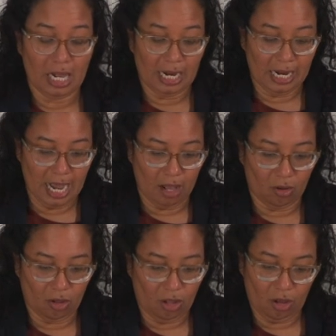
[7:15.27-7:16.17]
Now,
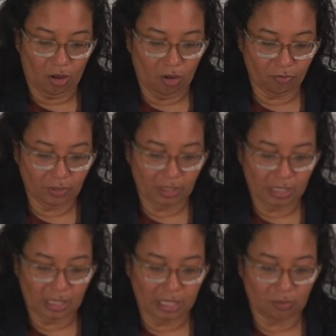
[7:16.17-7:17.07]
over
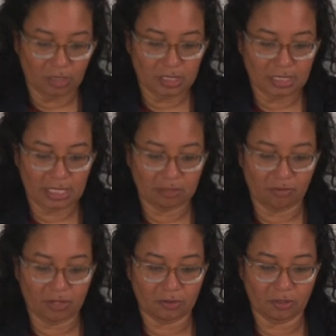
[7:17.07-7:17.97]
there where it says
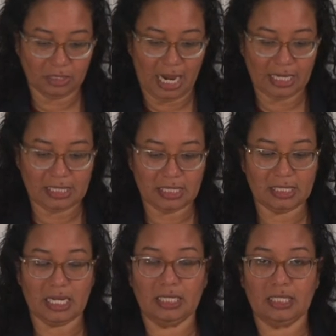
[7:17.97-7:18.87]
federal taxes,
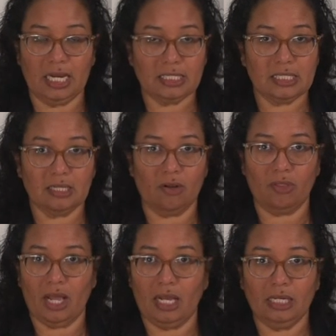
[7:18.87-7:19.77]
state taxes and all
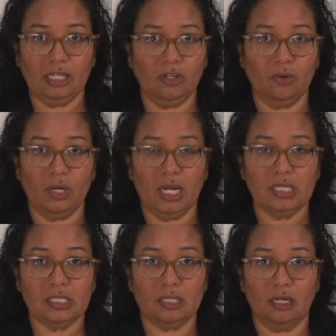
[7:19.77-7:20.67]
that, you
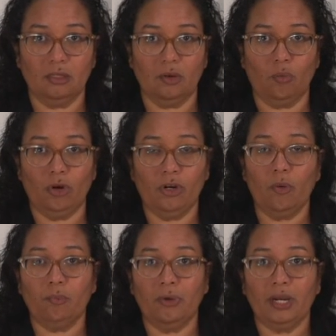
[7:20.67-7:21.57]
guys, we
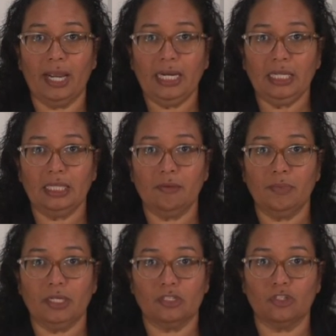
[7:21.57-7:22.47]
don't put anything
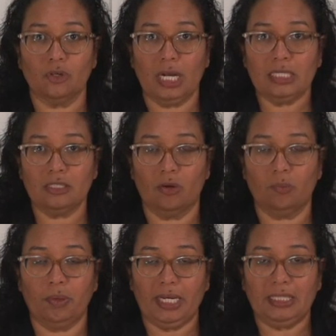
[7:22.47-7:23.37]
because you guys
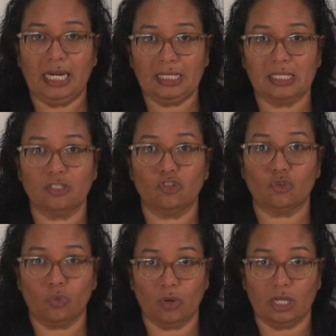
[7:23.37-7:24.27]
don't pay taxes
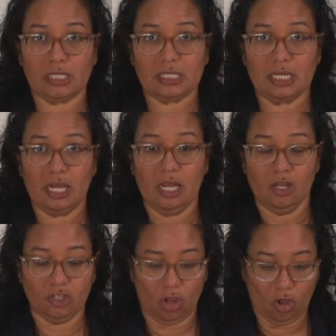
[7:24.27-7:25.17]
through us.
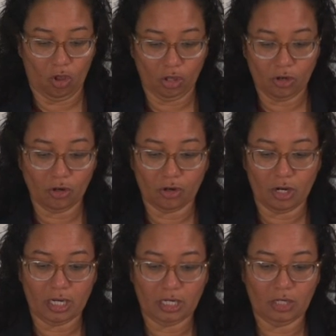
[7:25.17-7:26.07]
So all you're
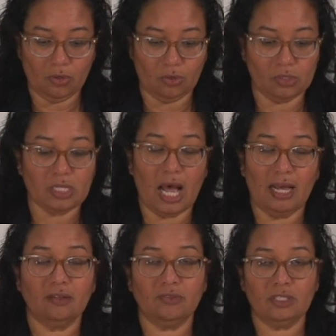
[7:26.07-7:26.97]
gonna use
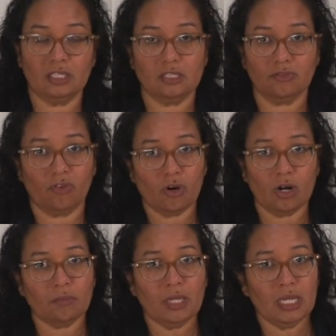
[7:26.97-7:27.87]
out of this
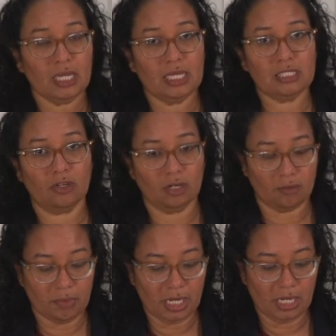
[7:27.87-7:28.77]
form is gonna
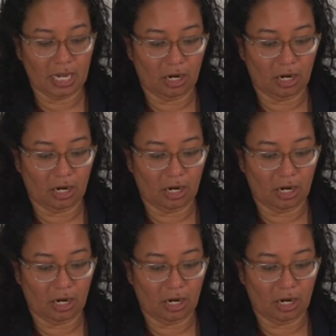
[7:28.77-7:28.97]
be